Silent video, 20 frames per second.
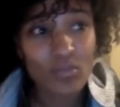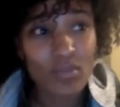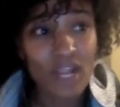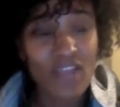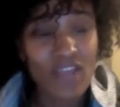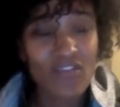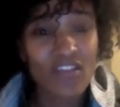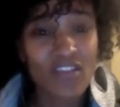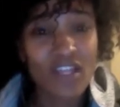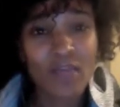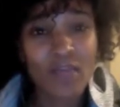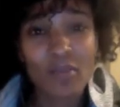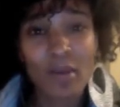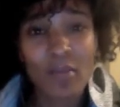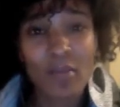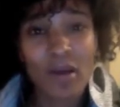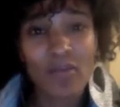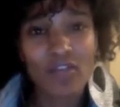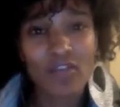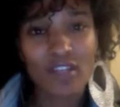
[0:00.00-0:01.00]
I feel like my
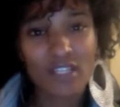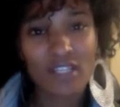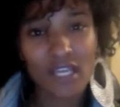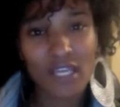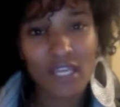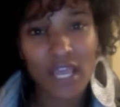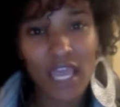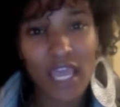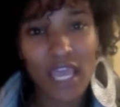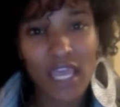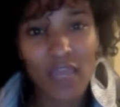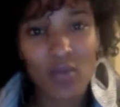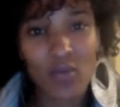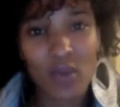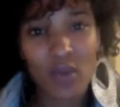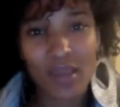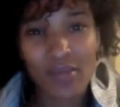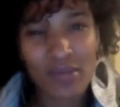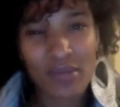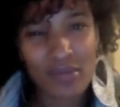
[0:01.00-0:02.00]
mom feels like I hate
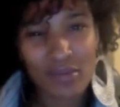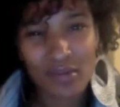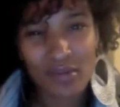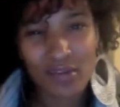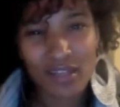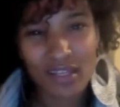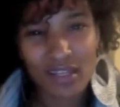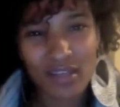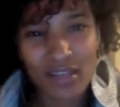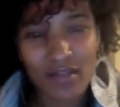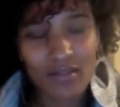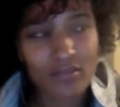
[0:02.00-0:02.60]
white people, and